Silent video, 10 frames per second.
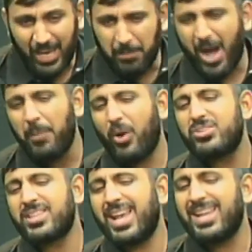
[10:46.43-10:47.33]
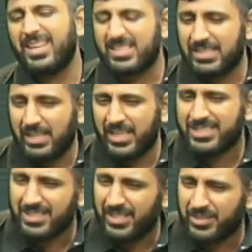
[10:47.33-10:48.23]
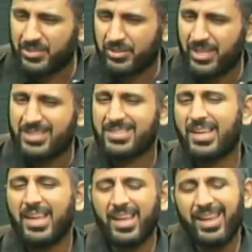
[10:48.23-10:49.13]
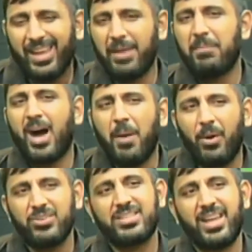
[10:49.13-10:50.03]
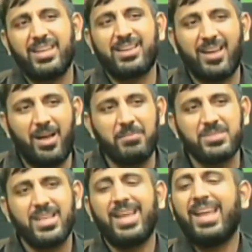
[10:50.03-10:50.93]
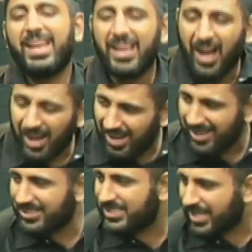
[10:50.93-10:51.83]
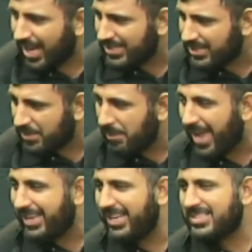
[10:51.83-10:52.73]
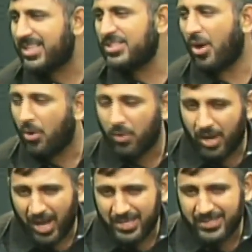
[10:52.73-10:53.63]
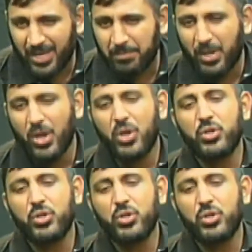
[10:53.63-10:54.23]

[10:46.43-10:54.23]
Imam Hussein is listening to this. Imam Hussein comes, he hugs Qasim and he says, oh Qasim,